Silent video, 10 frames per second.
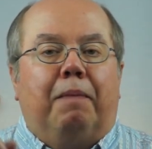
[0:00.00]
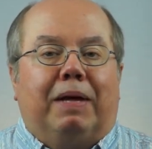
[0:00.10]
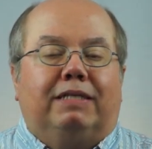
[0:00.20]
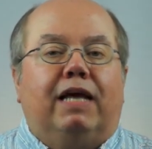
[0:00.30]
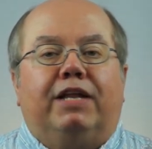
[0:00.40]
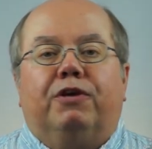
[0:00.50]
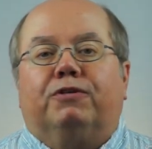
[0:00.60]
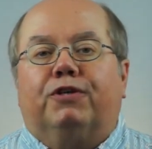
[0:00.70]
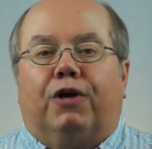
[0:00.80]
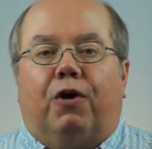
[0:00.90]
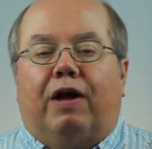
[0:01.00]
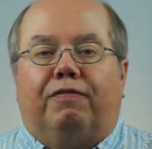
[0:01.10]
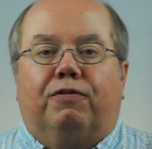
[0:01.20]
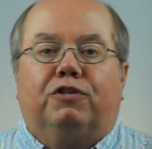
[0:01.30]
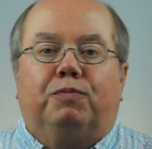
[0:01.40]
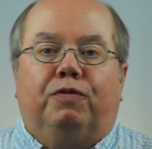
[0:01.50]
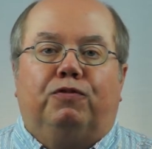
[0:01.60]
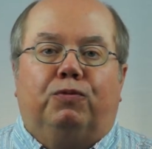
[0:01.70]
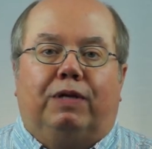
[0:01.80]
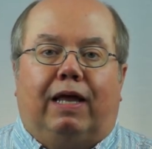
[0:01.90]
About 10 years ago, I first moved
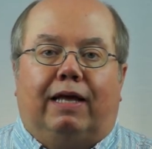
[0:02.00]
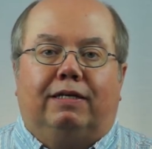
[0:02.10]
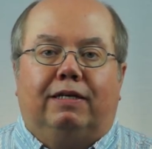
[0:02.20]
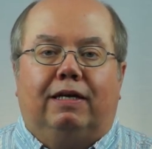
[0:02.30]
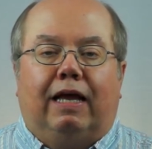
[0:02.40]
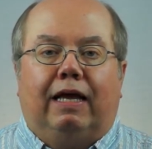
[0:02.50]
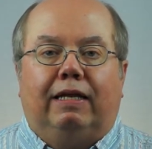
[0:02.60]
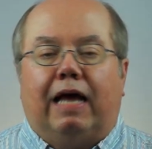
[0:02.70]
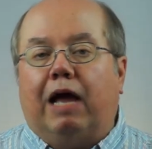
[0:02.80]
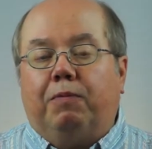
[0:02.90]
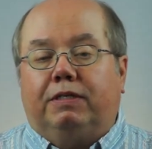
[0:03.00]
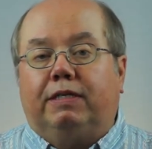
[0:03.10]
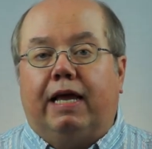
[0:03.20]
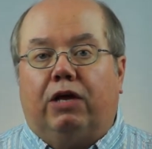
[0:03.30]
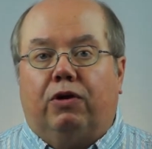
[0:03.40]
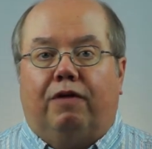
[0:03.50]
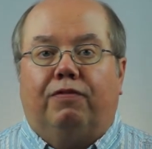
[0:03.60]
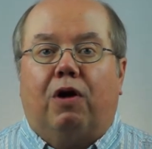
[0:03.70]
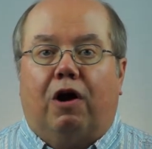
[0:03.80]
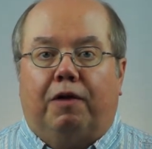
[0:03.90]
to Atlanta, and I was taken
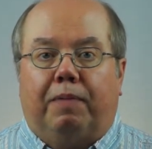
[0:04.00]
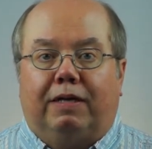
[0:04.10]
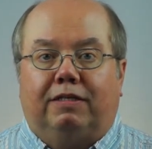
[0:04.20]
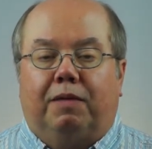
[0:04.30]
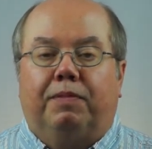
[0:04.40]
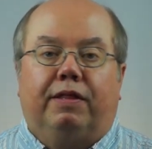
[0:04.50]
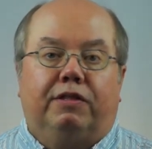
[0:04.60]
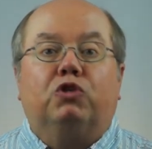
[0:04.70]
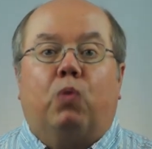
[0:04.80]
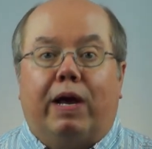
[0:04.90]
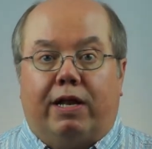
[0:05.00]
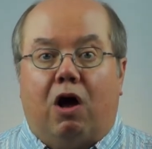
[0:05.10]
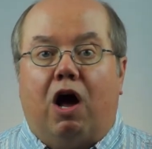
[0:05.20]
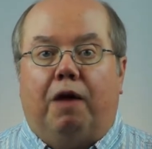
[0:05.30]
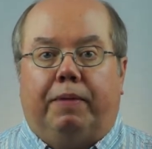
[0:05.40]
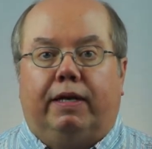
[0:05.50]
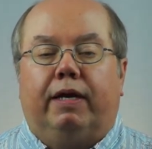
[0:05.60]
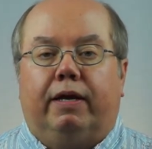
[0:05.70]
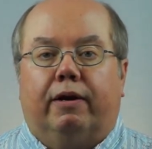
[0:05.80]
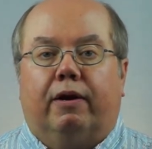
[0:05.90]
off guard by something that's quite common
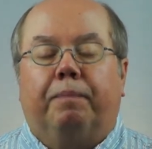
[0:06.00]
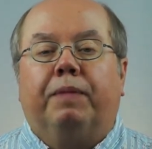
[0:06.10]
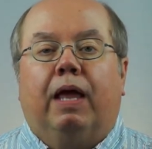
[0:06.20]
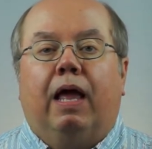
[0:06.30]
here.